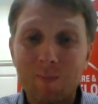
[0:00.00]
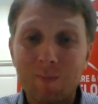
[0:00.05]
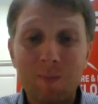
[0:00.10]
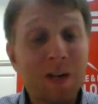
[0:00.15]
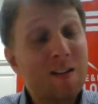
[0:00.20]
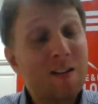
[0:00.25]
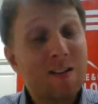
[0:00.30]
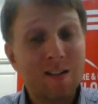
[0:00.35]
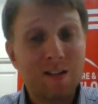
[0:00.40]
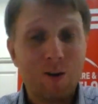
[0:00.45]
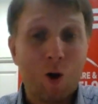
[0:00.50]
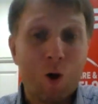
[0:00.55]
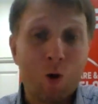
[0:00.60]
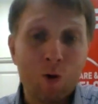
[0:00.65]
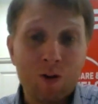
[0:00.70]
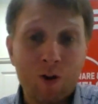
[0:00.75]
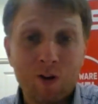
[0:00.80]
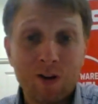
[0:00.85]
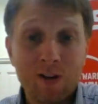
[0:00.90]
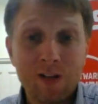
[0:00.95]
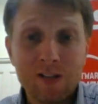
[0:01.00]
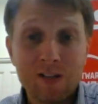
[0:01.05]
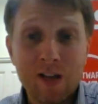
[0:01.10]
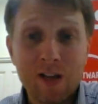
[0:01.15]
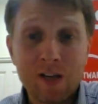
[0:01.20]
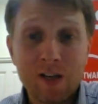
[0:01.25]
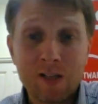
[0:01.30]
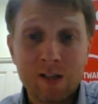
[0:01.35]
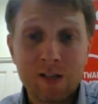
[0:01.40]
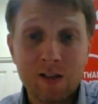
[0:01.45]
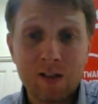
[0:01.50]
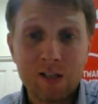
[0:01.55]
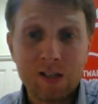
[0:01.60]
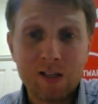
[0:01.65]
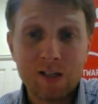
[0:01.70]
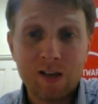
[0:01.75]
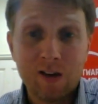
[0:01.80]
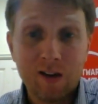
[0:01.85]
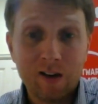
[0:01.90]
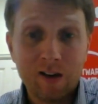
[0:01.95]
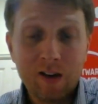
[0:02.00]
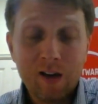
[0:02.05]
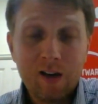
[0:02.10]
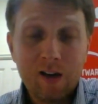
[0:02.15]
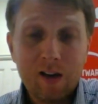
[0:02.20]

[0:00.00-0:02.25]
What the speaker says: but it's an own organization this year